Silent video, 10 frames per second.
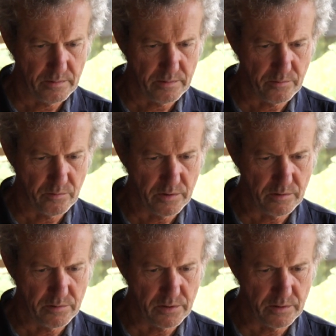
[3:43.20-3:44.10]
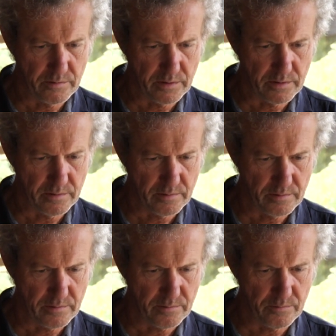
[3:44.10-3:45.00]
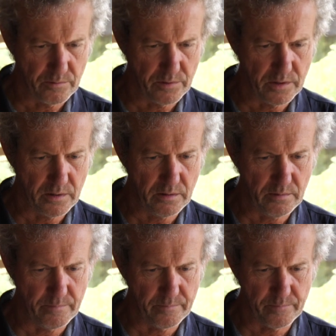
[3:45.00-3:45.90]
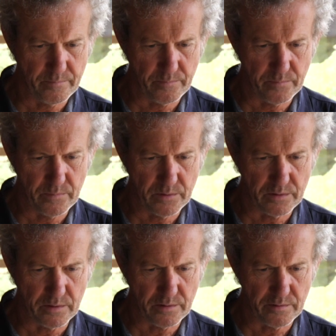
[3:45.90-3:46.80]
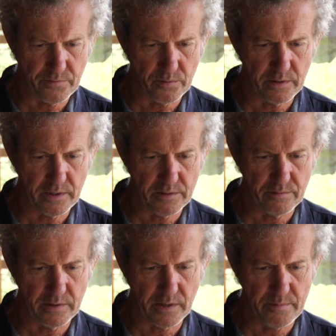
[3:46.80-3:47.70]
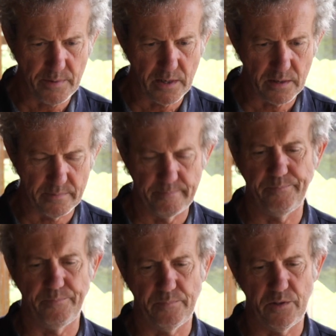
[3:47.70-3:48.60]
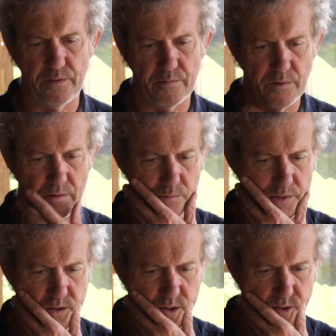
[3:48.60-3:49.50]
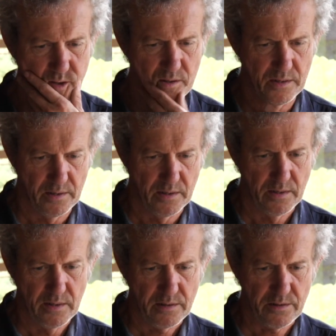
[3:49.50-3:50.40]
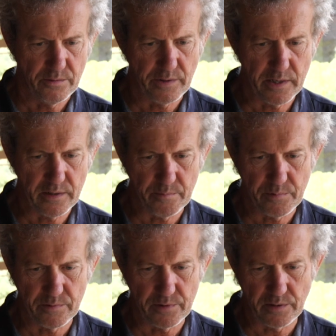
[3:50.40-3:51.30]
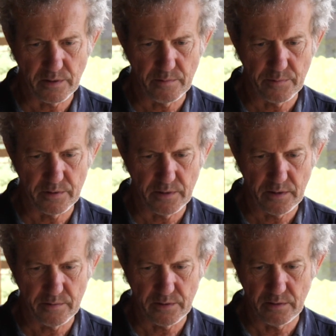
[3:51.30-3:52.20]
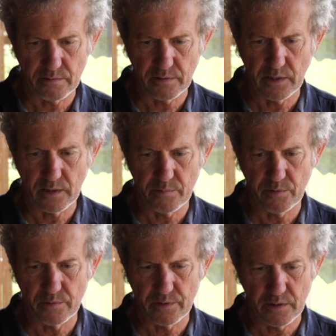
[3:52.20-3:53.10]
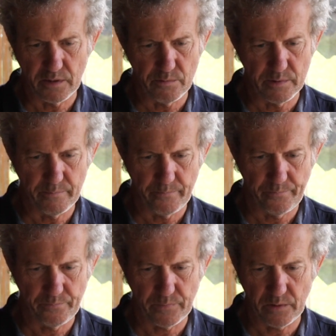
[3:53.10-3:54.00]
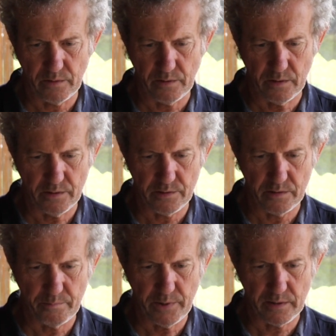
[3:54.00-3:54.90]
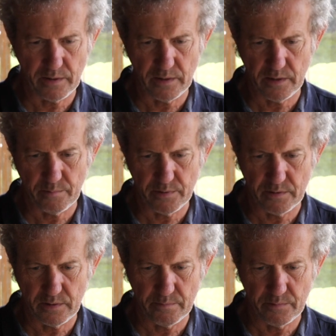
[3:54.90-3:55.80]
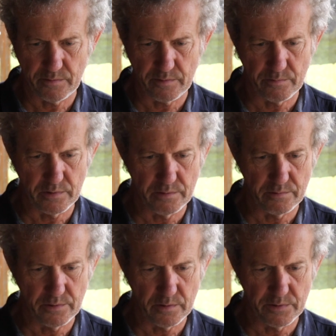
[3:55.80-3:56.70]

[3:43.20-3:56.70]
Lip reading: Narelle's doing. Narelle has got to the 1,400k mark. She's on one of the red dots. She's doing 18.6 kilometres an hour, still on the Nullarbor. So, you know, she's battling it out, but doing a really good job.